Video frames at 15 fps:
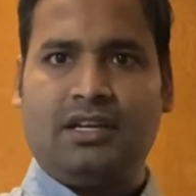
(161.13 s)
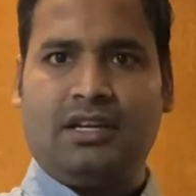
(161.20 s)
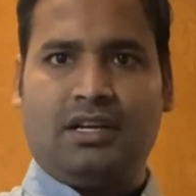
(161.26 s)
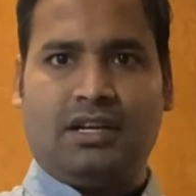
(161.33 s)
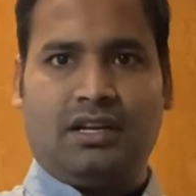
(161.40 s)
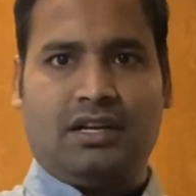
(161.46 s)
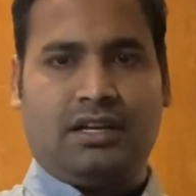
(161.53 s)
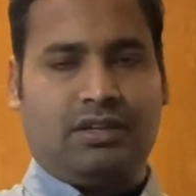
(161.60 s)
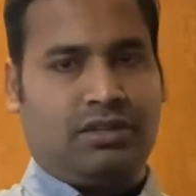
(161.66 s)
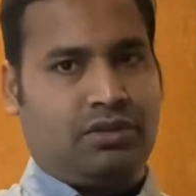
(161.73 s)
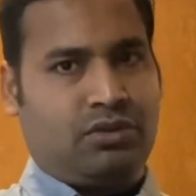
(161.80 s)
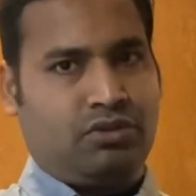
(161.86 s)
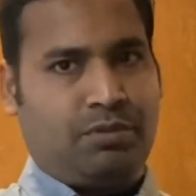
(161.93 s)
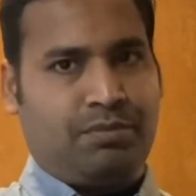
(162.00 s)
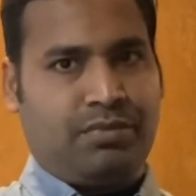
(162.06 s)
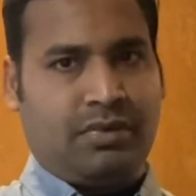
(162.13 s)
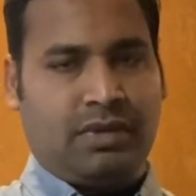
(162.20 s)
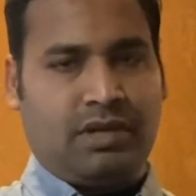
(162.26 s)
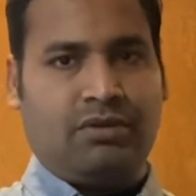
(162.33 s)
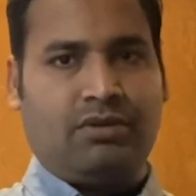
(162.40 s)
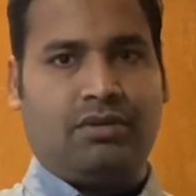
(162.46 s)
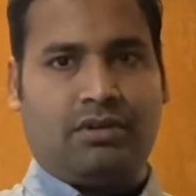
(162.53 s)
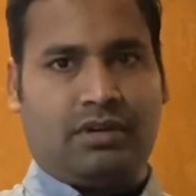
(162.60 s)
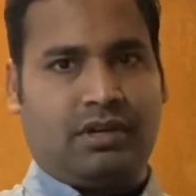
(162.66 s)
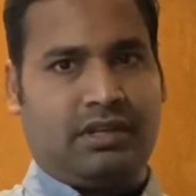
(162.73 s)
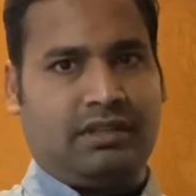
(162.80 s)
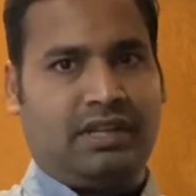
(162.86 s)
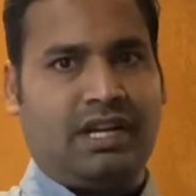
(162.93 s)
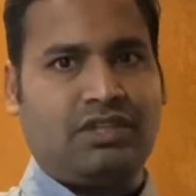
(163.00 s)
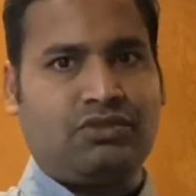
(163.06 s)
to the and
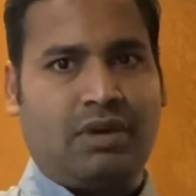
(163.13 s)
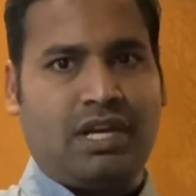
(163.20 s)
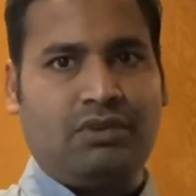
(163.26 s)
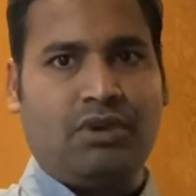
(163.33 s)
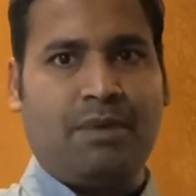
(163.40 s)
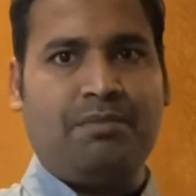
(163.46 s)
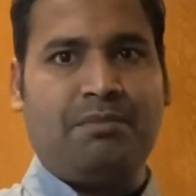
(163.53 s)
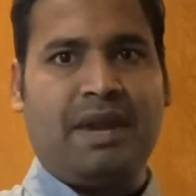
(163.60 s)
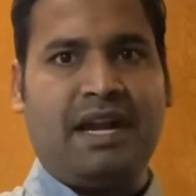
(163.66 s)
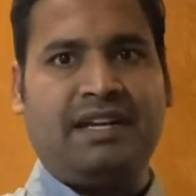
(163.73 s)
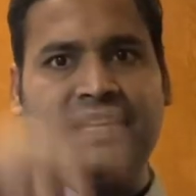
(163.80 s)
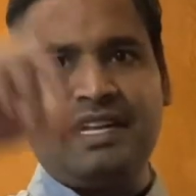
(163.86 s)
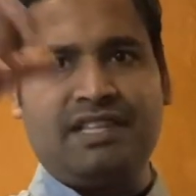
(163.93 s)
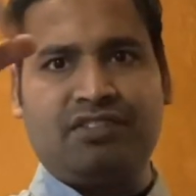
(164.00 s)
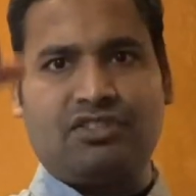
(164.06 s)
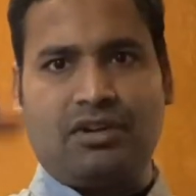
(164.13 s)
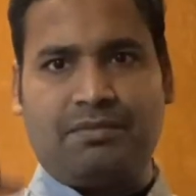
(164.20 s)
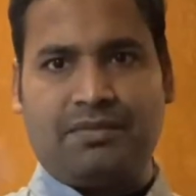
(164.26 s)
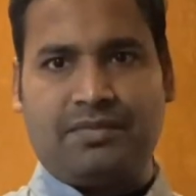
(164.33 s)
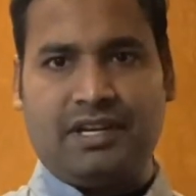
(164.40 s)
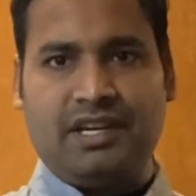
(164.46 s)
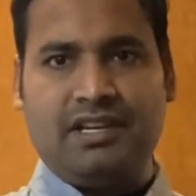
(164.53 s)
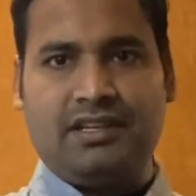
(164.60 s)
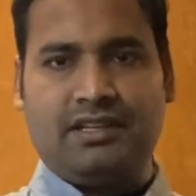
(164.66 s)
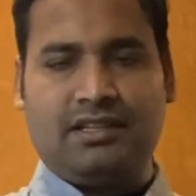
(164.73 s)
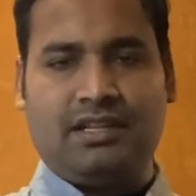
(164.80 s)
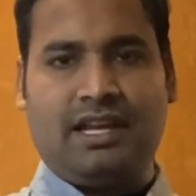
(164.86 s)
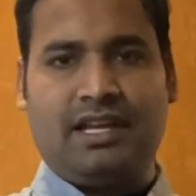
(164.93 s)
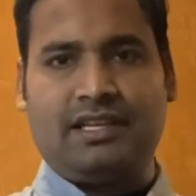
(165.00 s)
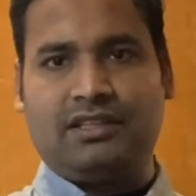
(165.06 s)
that's why you have maintenance of really
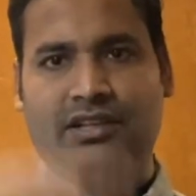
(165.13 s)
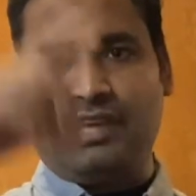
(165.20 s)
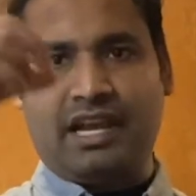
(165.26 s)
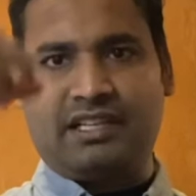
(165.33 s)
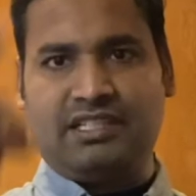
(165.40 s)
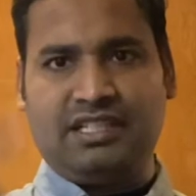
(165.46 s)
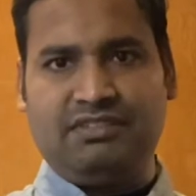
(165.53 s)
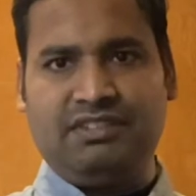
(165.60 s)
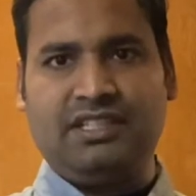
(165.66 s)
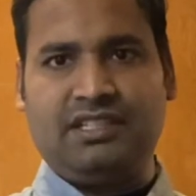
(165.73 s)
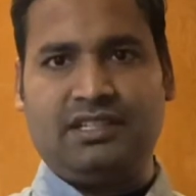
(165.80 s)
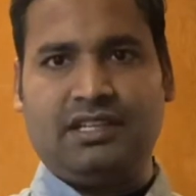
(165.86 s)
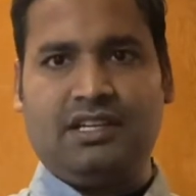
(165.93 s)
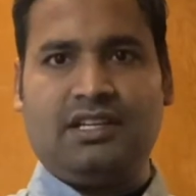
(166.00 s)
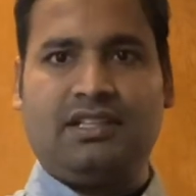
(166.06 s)
like the activity